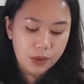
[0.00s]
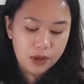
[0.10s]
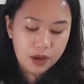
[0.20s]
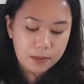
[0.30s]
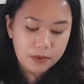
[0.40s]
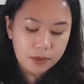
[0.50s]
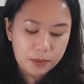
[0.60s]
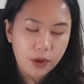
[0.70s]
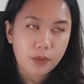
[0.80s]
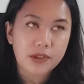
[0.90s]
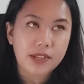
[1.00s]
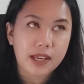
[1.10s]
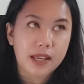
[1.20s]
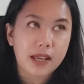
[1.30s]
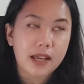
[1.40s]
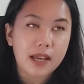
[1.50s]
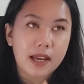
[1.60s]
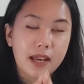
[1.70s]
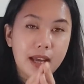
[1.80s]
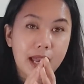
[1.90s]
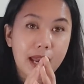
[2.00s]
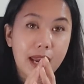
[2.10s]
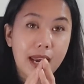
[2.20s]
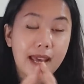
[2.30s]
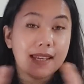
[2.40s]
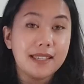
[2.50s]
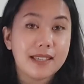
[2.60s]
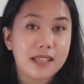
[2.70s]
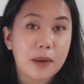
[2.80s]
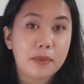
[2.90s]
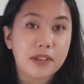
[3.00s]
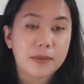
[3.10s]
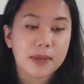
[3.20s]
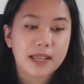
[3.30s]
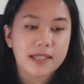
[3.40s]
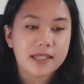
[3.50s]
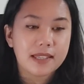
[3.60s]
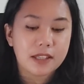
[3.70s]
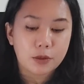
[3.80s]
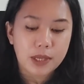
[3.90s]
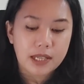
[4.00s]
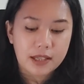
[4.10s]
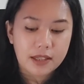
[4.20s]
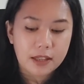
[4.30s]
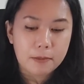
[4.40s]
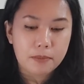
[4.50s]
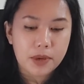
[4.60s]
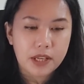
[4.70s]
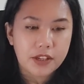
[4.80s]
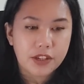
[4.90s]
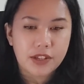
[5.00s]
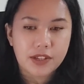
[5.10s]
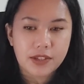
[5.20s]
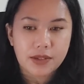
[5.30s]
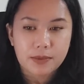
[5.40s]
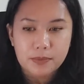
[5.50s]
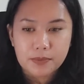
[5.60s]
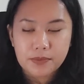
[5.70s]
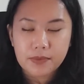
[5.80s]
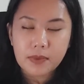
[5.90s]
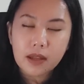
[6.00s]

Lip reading: you're going to come to a point where it's like, I need to stop this because it's doing nothing but just